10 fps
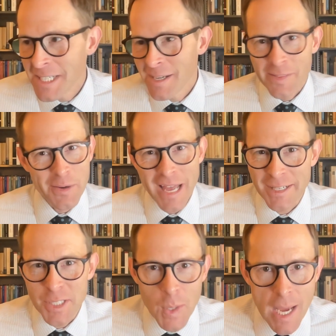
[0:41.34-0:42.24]
They're not
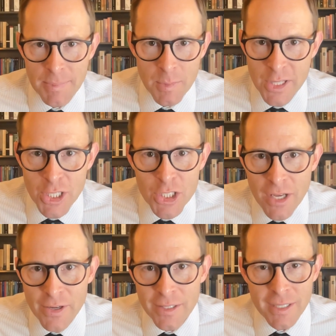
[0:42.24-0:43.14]
too happy with each
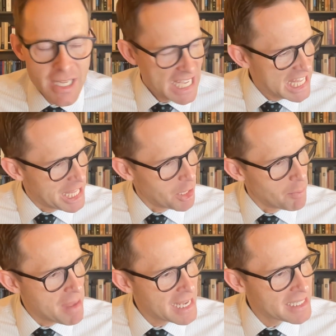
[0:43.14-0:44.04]
other. Ill
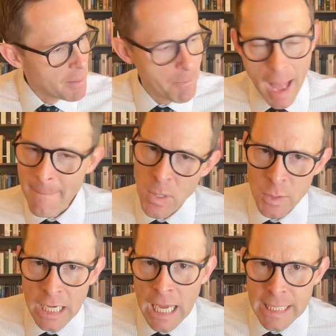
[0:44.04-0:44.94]
met by
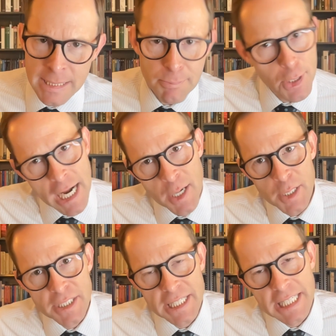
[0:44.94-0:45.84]
moonlight,
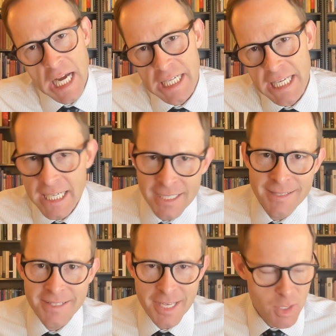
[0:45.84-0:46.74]
proud Titania,
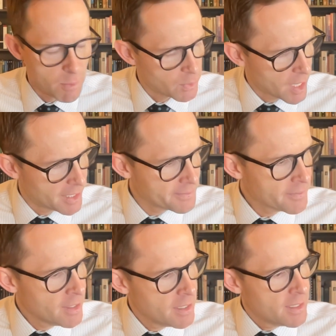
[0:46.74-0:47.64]
says Oberon.
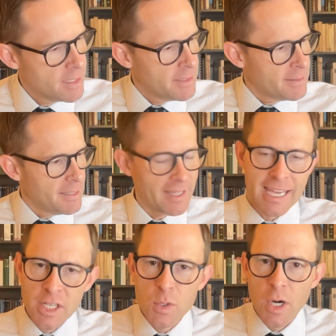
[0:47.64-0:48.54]
And they get
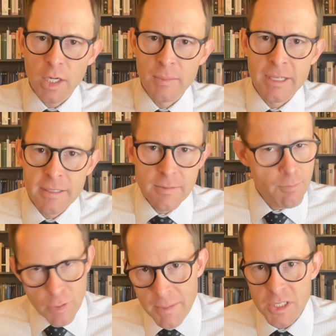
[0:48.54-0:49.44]
into an argument
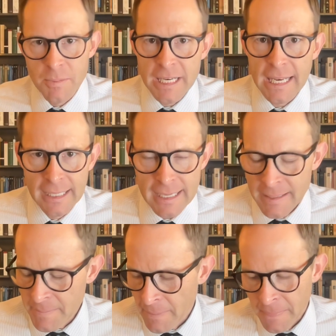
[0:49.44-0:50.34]
pretty much immediately,
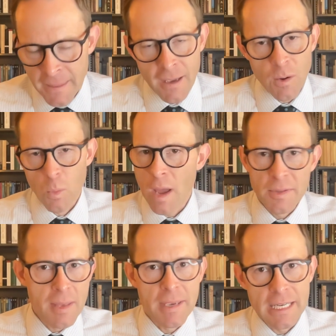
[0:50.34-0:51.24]
right when
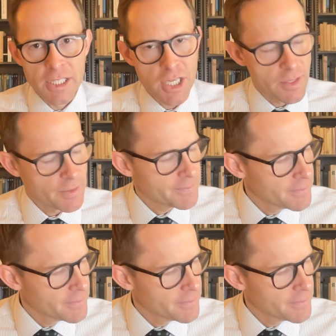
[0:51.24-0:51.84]
they meet each other.